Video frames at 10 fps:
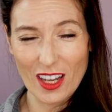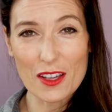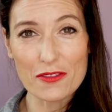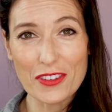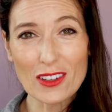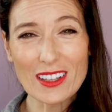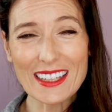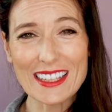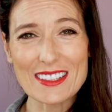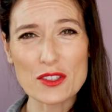I feel
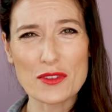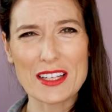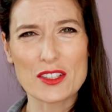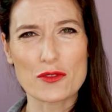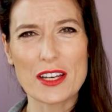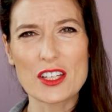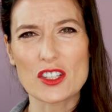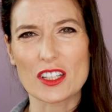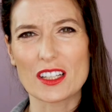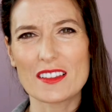like it's a
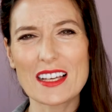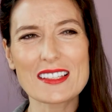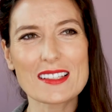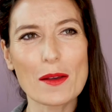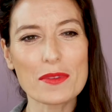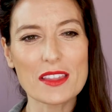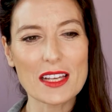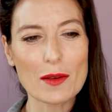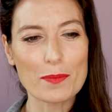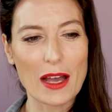reiteration. There's
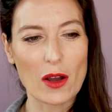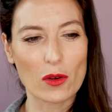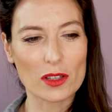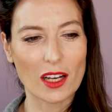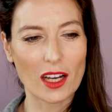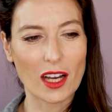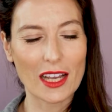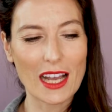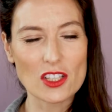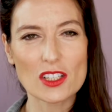something about,
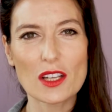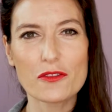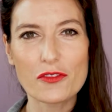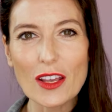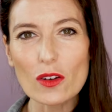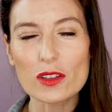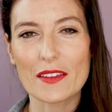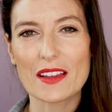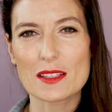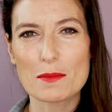I actually feel
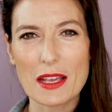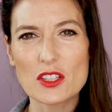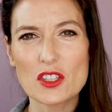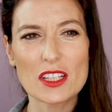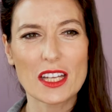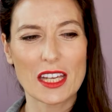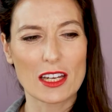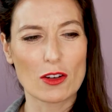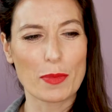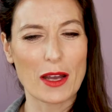like there's a message in
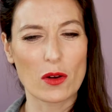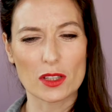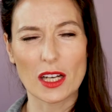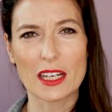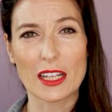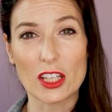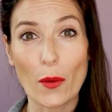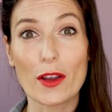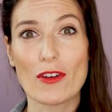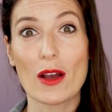here about kind of like
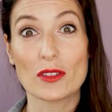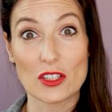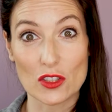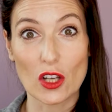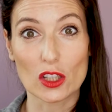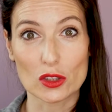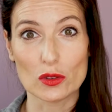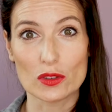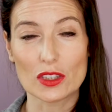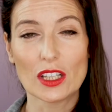going round in
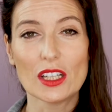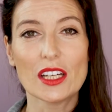circles.